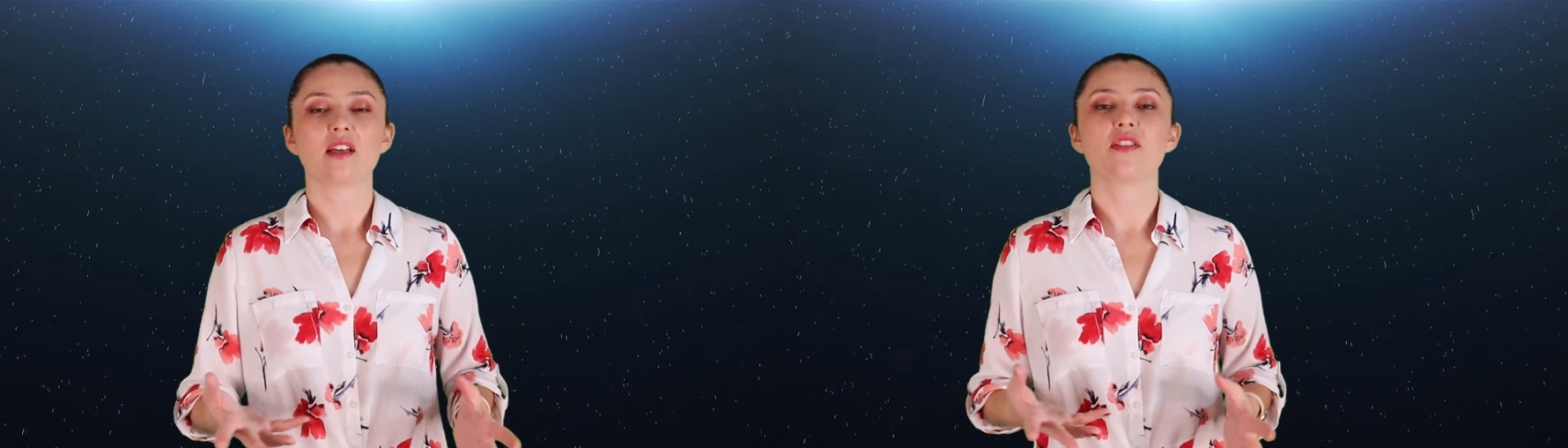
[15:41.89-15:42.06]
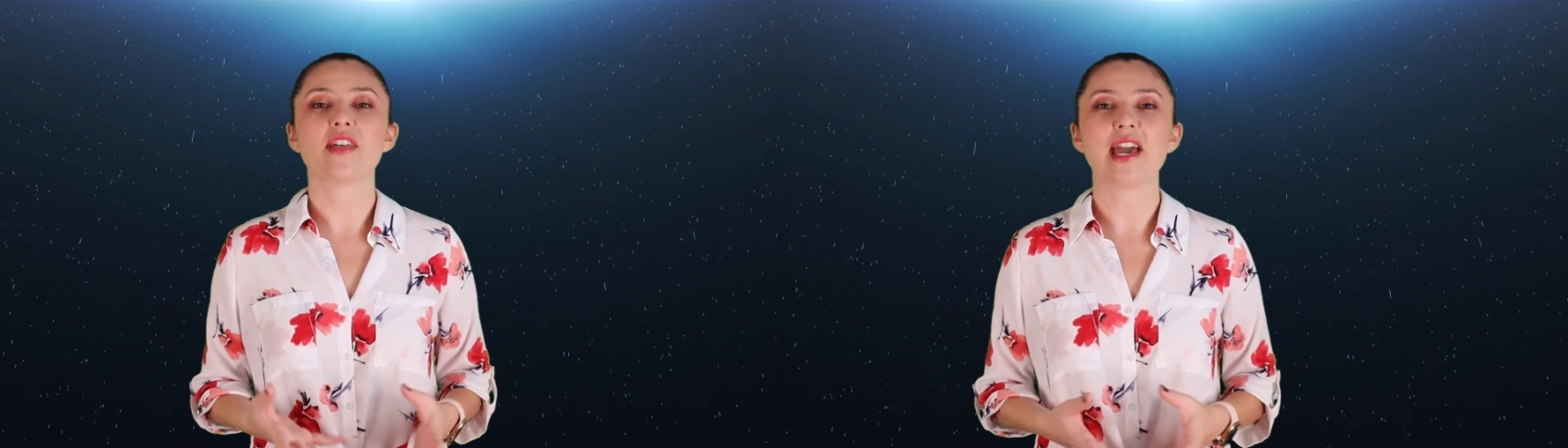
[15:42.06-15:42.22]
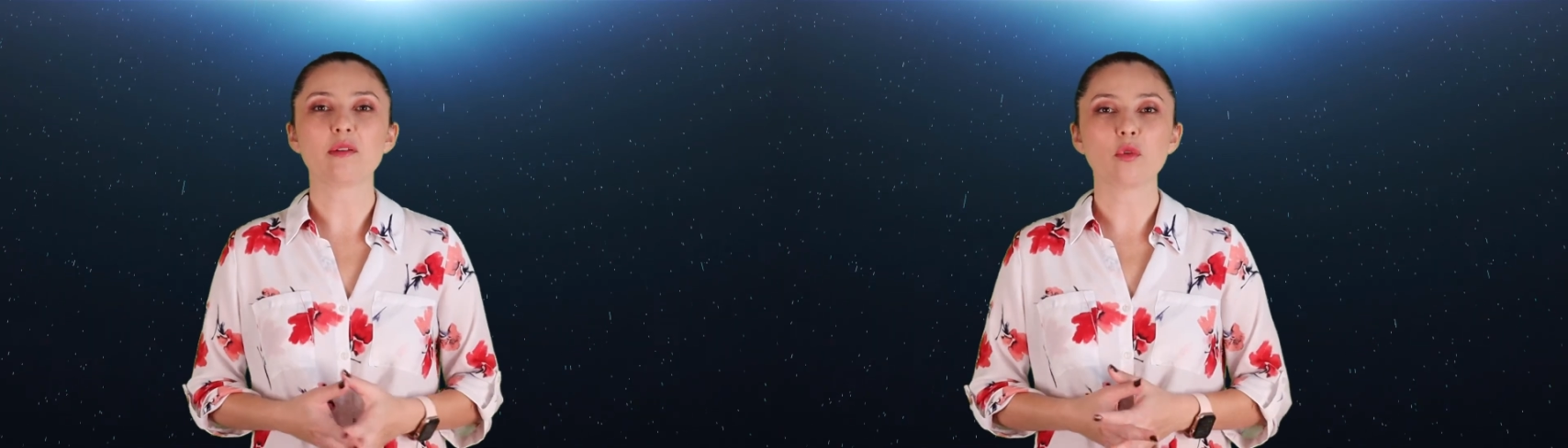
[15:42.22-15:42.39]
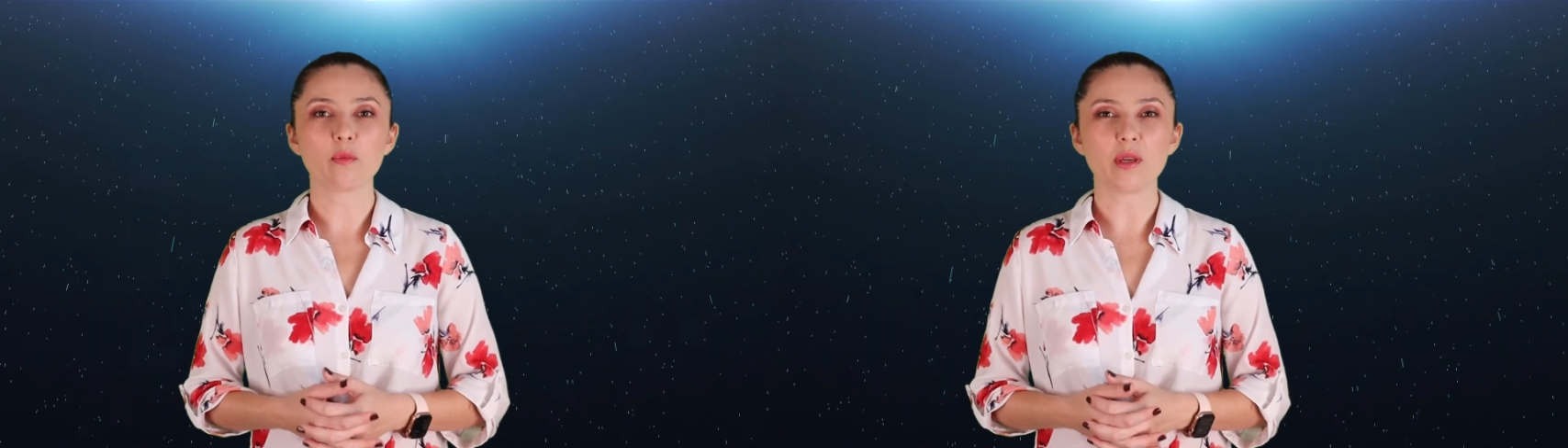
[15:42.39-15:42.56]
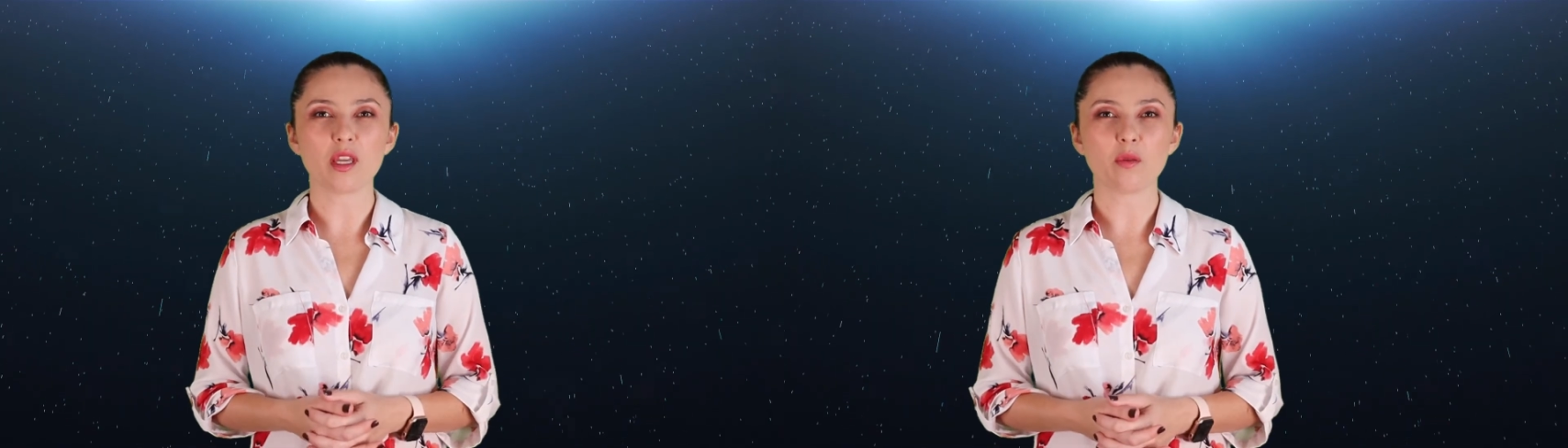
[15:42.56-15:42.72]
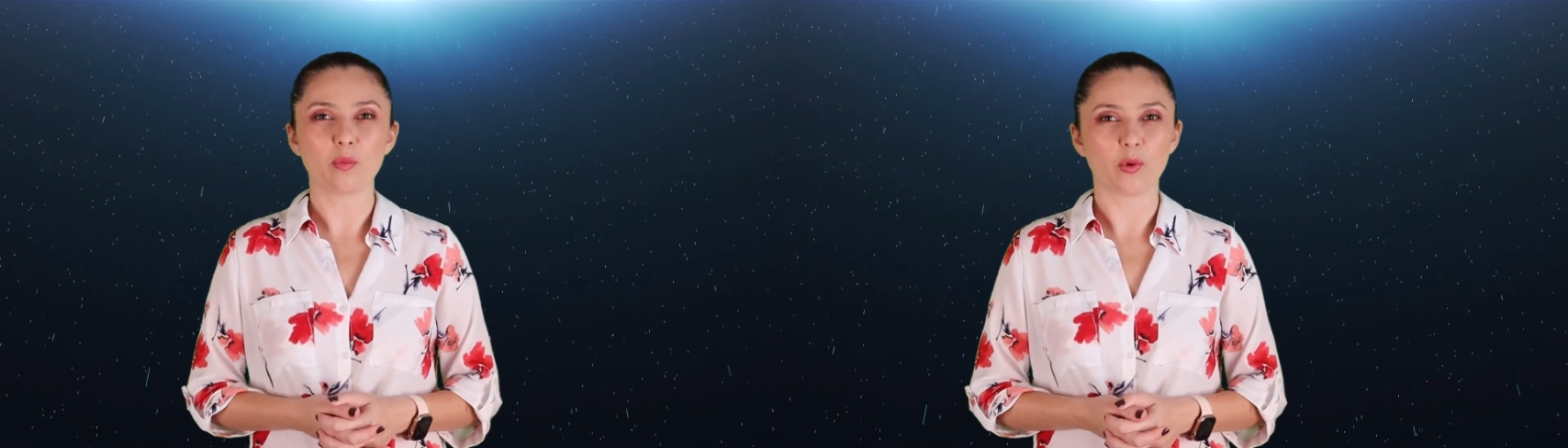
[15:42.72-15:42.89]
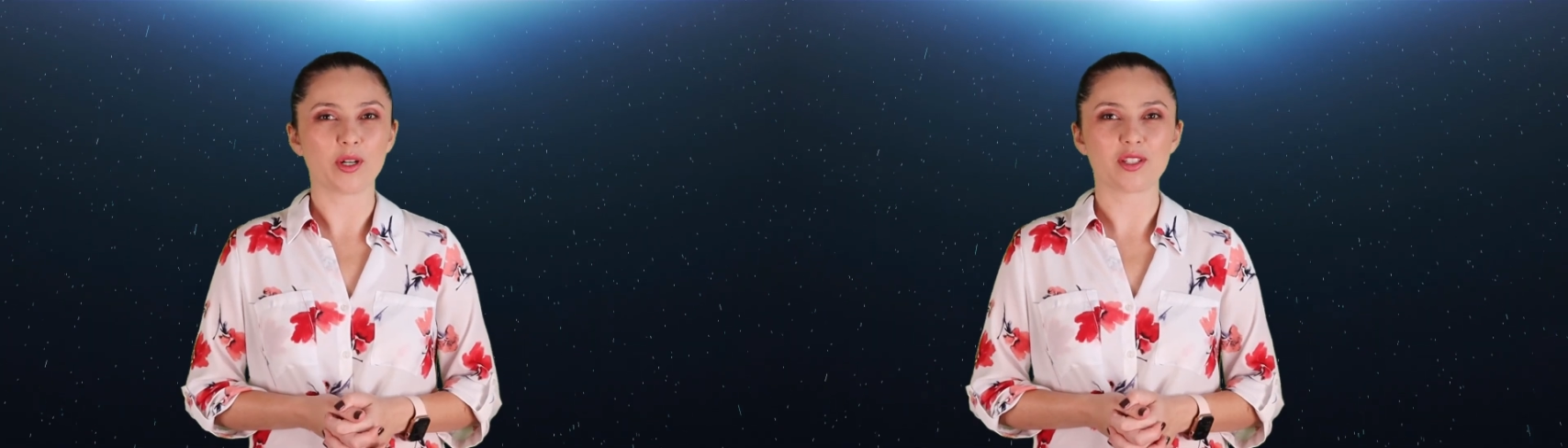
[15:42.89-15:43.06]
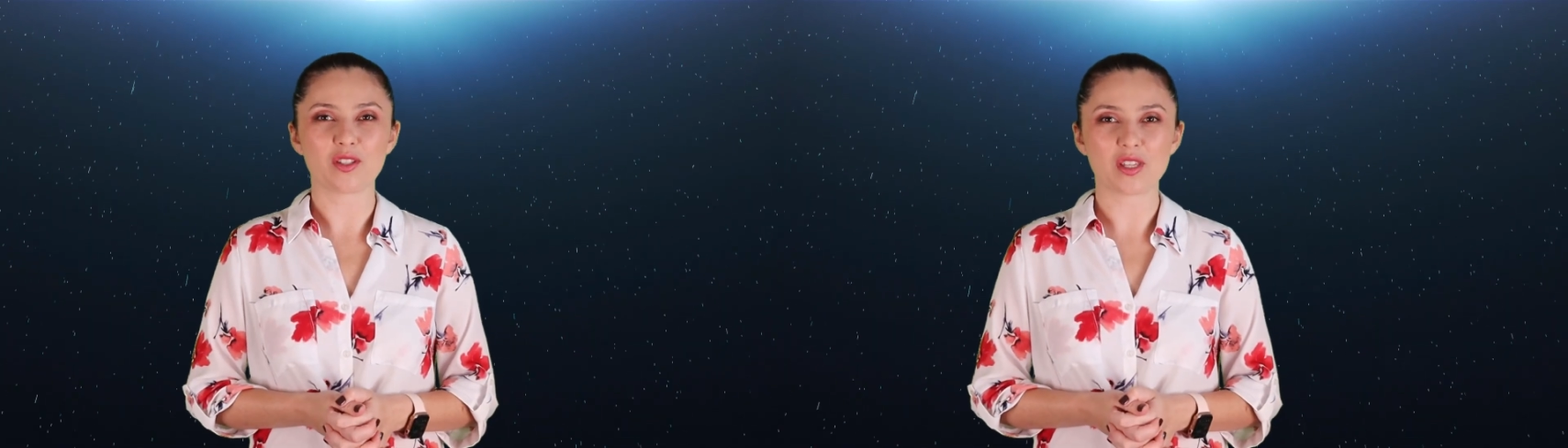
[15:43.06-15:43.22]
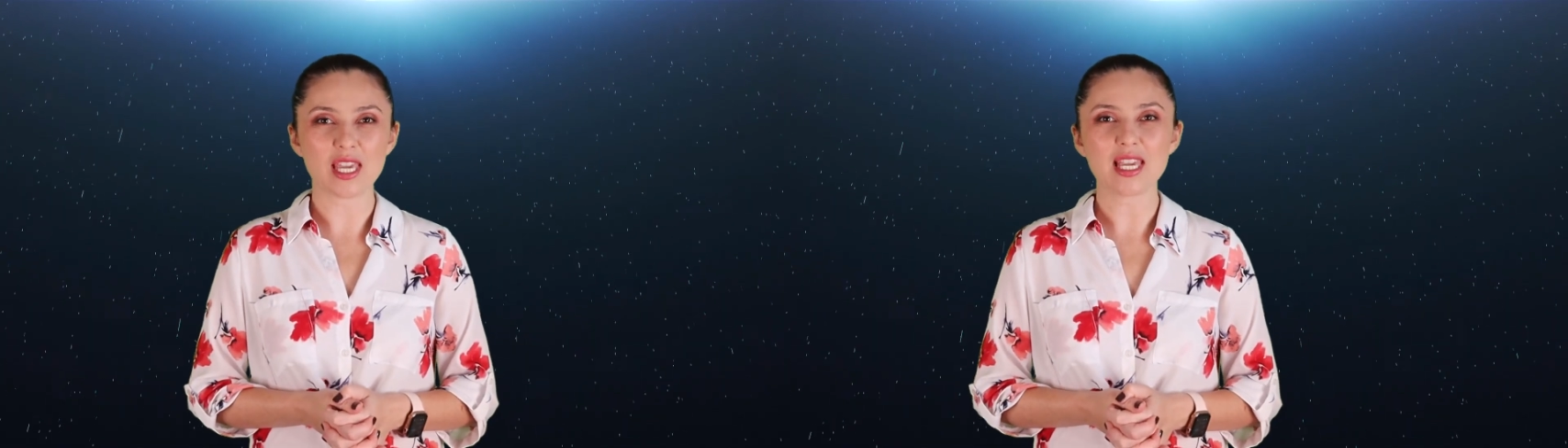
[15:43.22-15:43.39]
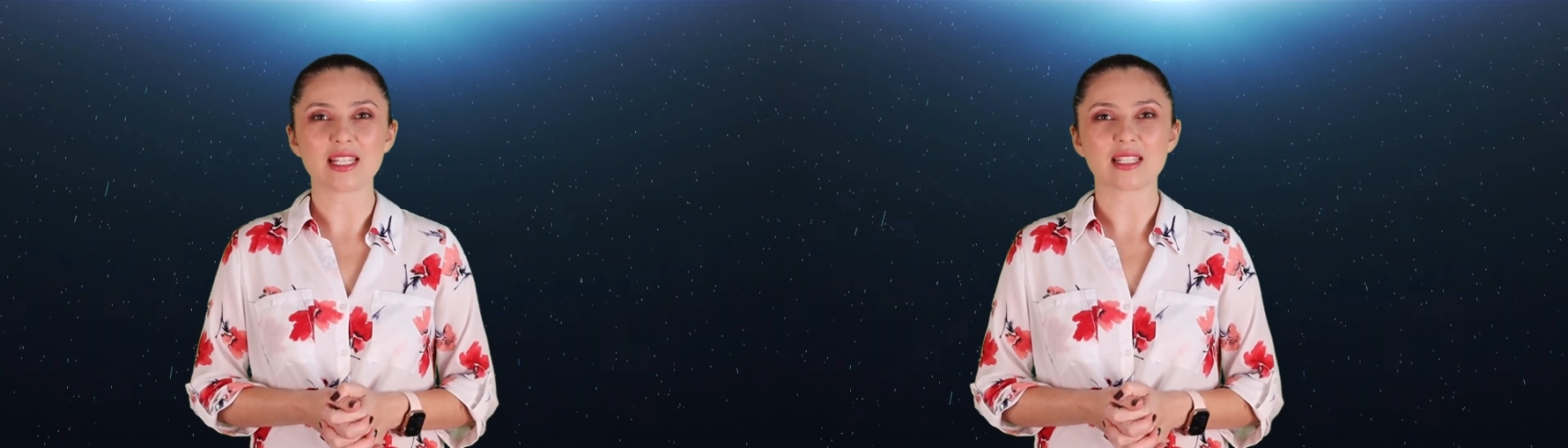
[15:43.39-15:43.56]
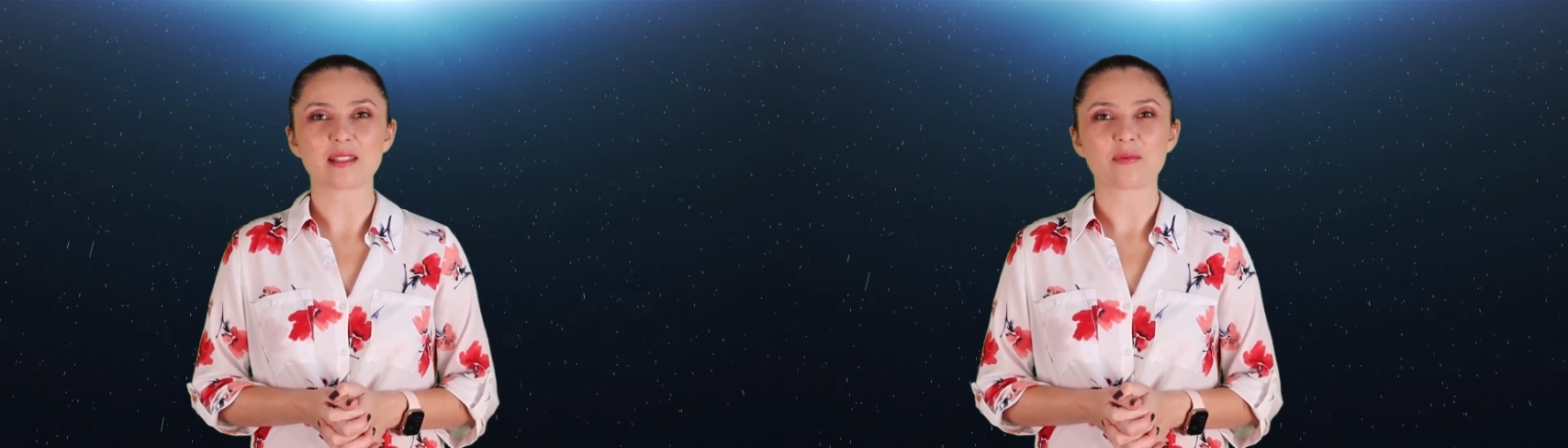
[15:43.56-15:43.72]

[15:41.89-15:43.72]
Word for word: that will be in Portuguese.